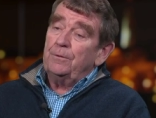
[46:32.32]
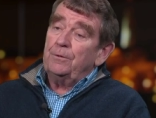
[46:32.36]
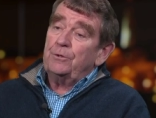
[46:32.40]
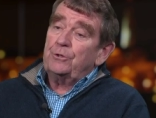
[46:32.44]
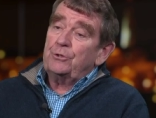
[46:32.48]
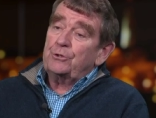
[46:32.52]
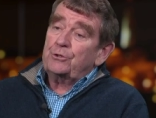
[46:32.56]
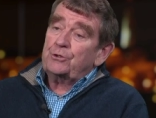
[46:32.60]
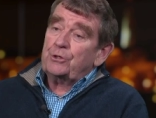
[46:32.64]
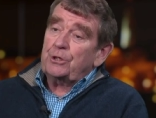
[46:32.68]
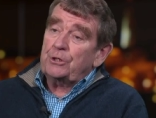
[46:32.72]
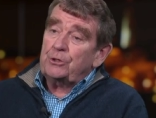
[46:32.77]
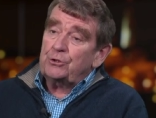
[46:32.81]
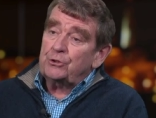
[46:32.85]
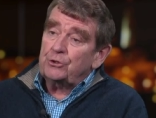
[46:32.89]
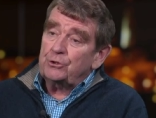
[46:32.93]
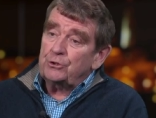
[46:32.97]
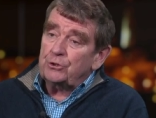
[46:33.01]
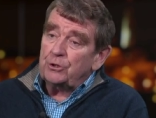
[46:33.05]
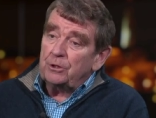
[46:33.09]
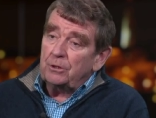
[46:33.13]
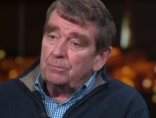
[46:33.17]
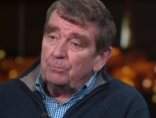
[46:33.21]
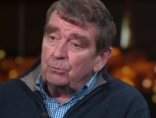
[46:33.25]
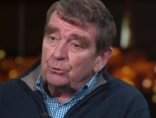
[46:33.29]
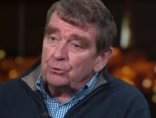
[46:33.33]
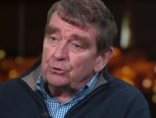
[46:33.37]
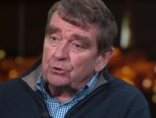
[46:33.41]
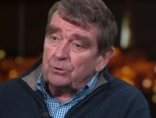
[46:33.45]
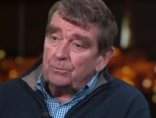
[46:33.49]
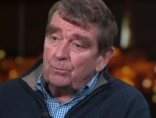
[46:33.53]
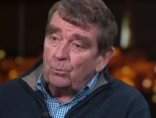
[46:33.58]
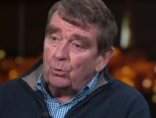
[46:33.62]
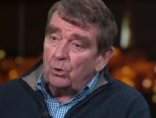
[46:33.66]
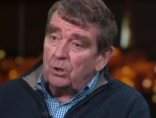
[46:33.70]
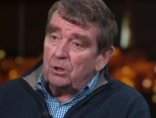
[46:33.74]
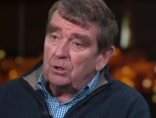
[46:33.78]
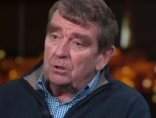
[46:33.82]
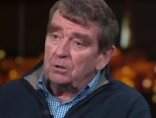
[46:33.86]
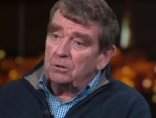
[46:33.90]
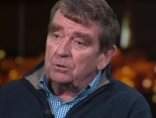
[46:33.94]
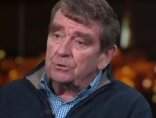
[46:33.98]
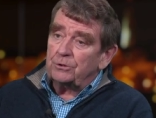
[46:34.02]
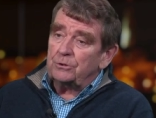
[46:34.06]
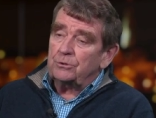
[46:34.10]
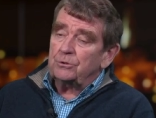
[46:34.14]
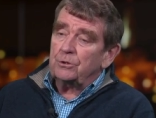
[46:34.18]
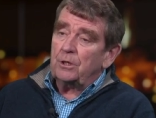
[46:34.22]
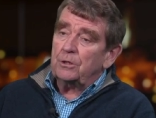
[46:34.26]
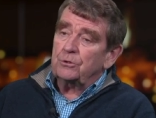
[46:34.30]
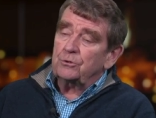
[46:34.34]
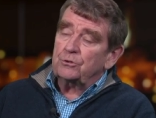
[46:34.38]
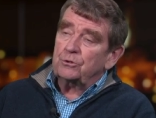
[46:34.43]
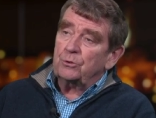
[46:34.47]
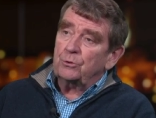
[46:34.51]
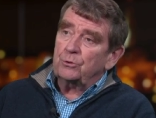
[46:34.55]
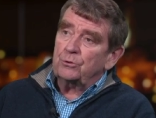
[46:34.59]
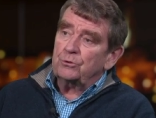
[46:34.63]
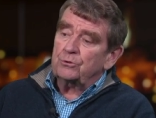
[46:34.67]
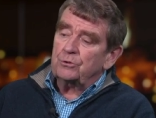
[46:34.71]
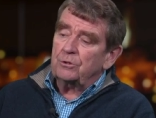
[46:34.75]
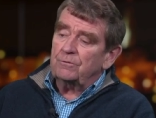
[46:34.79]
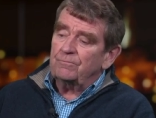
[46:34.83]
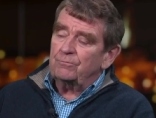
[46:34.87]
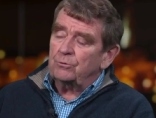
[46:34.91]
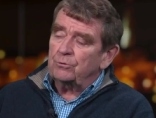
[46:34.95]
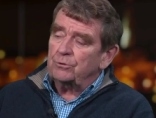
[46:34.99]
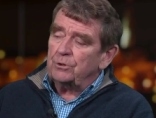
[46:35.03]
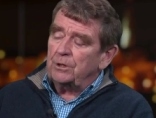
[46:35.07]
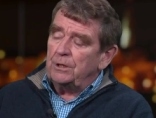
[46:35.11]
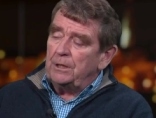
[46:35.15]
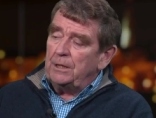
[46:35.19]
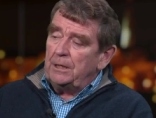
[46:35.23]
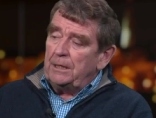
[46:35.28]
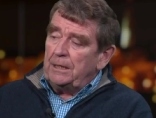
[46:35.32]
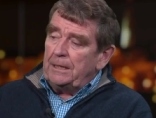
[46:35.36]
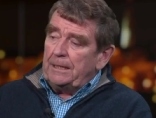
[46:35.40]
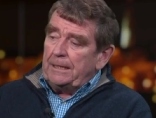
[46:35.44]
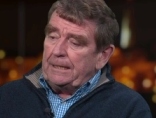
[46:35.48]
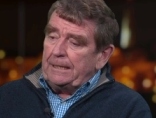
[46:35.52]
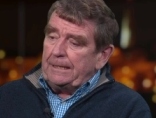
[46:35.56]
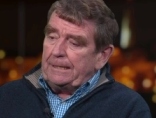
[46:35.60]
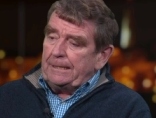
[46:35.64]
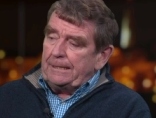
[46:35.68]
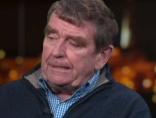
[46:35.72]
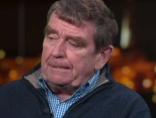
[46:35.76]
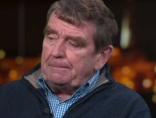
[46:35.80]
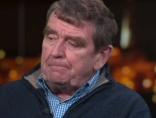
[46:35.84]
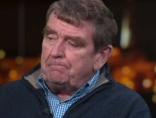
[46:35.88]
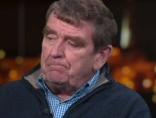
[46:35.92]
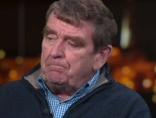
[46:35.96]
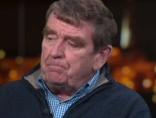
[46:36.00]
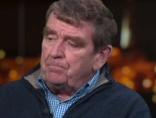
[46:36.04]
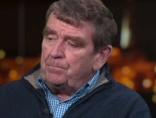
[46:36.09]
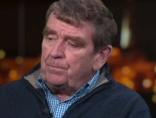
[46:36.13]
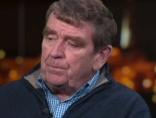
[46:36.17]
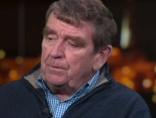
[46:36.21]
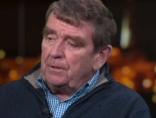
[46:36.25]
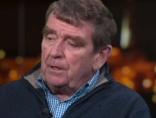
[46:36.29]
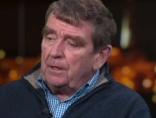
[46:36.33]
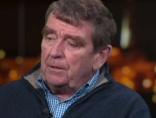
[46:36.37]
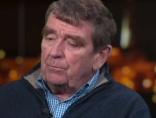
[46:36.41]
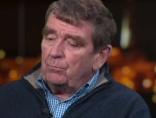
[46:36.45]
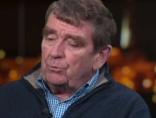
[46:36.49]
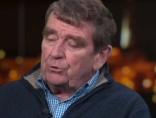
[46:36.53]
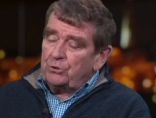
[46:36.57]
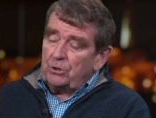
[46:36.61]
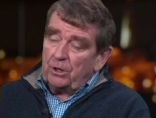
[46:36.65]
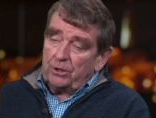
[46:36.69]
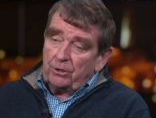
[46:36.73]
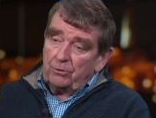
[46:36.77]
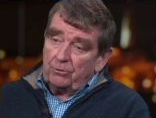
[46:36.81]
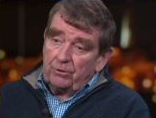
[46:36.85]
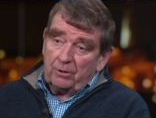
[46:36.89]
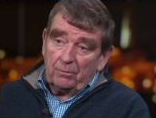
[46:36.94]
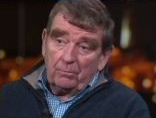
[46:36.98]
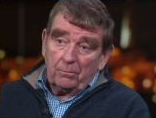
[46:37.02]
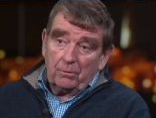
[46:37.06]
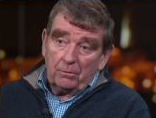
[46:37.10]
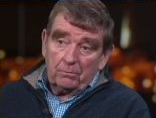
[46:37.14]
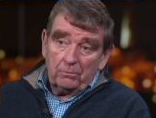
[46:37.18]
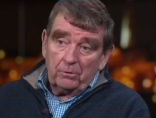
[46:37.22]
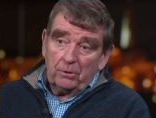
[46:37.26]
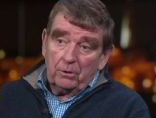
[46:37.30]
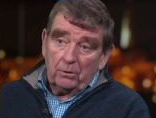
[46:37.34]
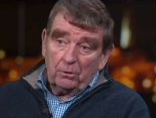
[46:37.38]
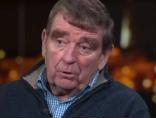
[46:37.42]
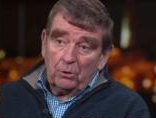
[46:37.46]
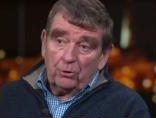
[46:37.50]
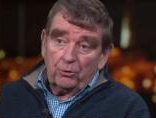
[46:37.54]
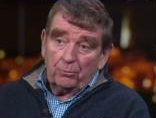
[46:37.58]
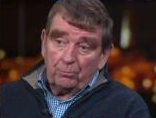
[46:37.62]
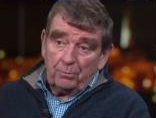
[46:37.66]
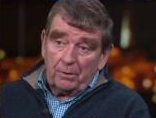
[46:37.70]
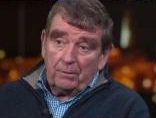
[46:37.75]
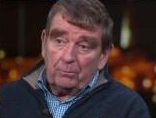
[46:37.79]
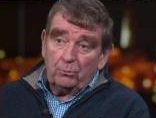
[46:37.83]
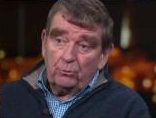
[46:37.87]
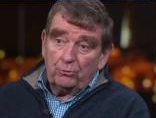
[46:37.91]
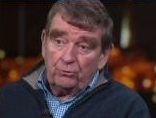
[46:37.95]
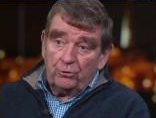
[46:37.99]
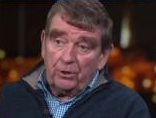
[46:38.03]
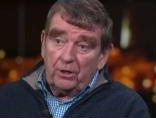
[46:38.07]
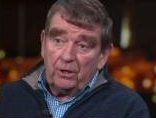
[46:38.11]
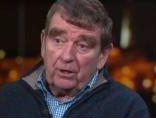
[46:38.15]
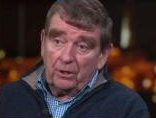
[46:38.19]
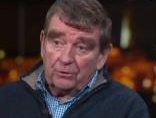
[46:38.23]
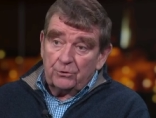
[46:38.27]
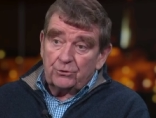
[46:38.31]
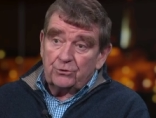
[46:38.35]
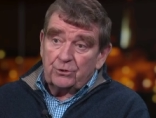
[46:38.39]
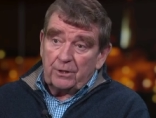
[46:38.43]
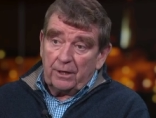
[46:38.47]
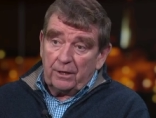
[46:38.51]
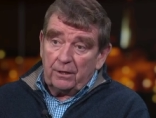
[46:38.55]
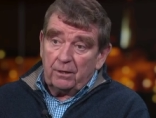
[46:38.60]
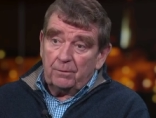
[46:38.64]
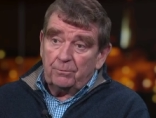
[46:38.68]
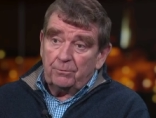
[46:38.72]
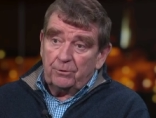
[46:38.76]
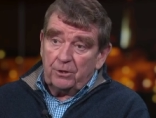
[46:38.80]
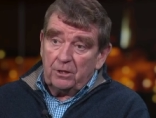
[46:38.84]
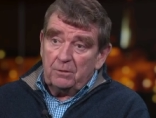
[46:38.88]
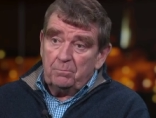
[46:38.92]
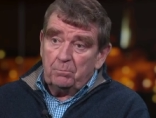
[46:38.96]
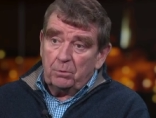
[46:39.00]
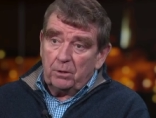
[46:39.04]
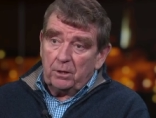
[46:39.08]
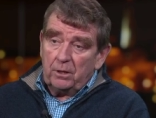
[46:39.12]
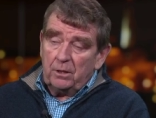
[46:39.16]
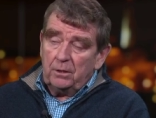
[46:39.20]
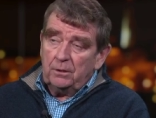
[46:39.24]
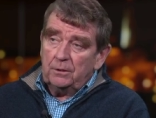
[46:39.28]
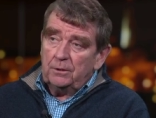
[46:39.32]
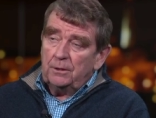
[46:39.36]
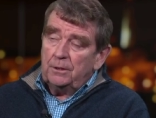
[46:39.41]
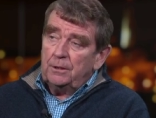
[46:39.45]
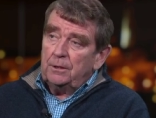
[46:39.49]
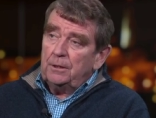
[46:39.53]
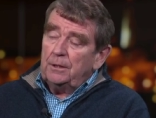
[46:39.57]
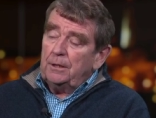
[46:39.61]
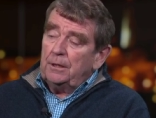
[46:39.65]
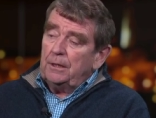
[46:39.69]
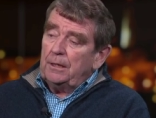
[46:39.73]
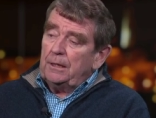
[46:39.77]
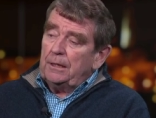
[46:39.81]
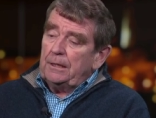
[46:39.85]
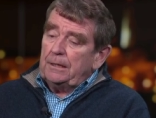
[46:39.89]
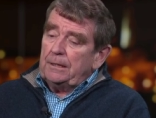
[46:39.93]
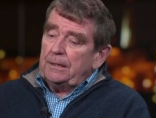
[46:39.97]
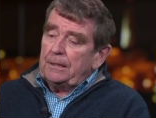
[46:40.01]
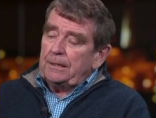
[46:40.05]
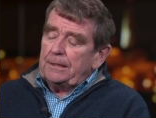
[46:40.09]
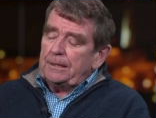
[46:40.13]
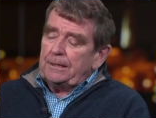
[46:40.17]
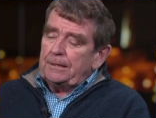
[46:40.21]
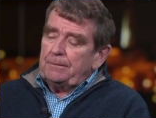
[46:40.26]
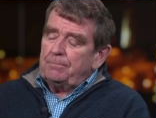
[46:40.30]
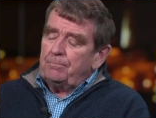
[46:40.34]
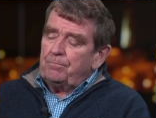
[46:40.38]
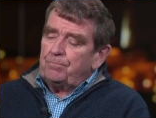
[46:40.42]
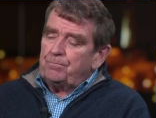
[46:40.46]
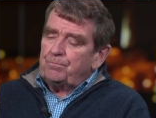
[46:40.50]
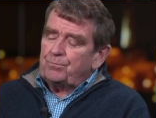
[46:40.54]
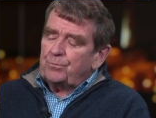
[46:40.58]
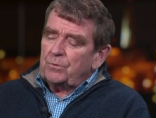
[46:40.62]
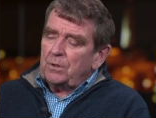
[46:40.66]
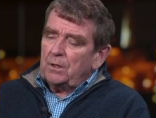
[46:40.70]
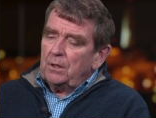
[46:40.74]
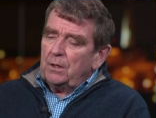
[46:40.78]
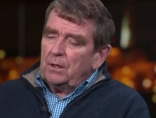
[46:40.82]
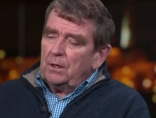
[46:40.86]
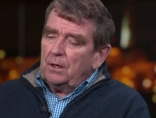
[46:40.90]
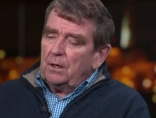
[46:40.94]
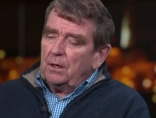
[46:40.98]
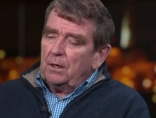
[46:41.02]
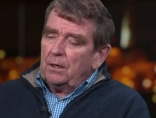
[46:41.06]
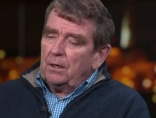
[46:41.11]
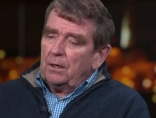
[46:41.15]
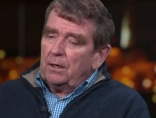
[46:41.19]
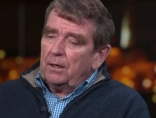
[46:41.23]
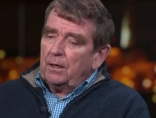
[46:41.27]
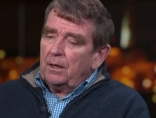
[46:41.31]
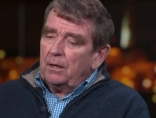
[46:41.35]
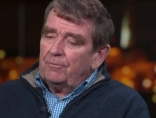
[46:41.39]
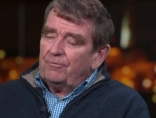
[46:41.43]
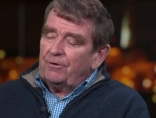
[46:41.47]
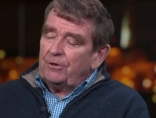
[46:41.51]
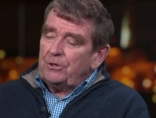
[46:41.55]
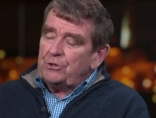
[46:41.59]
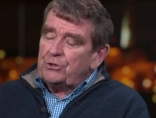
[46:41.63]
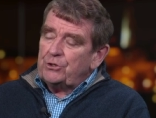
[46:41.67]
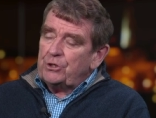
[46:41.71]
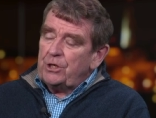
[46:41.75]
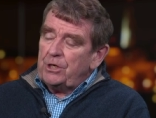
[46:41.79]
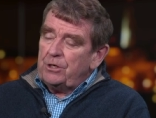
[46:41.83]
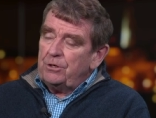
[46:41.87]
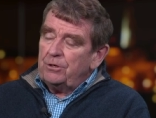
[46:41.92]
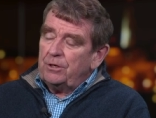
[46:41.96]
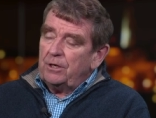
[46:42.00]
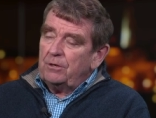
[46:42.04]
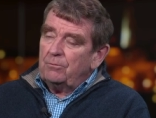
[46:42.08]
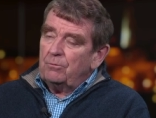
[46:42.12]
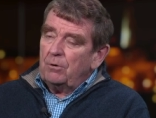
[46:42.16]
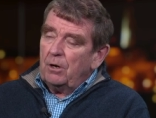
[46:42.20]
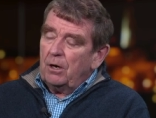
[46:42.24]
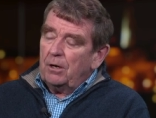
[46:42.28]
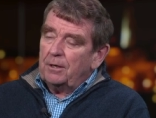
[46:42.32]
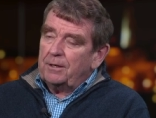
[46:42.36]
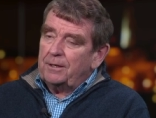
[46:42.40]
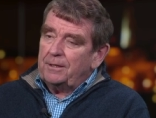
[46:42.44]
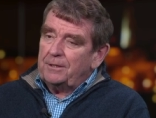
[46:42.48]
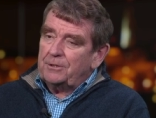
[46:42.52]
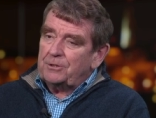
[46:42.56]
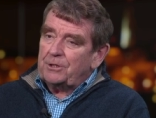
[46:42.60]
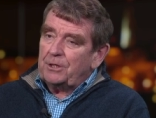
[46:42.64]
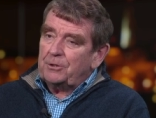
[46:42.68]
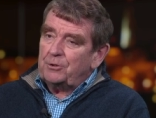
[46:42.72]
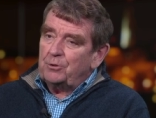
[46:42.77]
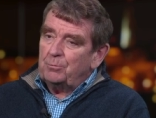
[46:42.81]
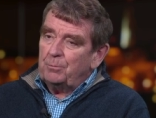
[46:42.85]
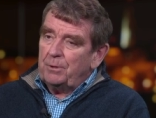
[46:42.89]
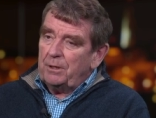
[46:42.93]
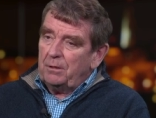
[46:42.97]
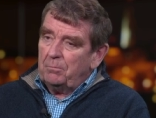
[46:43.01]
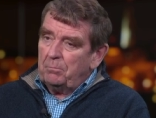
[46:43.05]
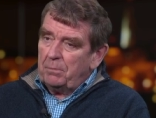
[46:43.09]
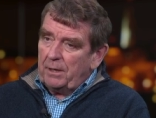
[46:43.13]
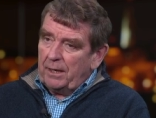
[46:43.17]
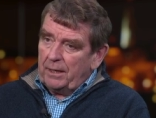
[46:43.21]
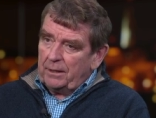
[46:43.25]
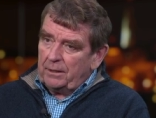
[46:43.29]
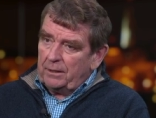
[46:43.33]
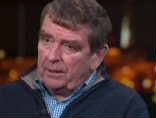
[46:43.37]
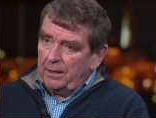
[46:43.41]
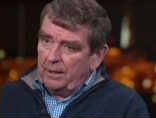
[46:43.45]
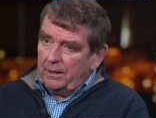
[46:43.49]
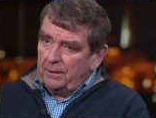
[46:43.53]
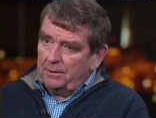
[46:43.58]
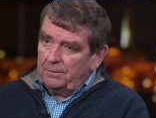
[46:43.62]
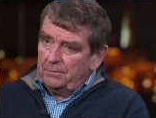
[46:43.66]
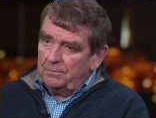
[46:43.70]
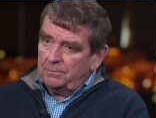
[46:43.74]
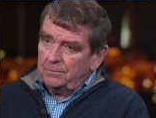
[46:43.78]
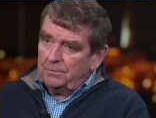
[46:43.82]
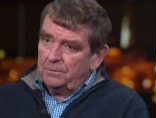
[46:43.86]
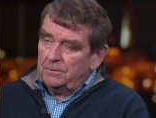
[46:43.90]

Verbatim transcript: the, distinctions in the Muslim world and, and so on and so forth, um, which I don't think, you know, a lot of people did understand it deeply. Um, a very senior Iraqi said to me in Baghdad,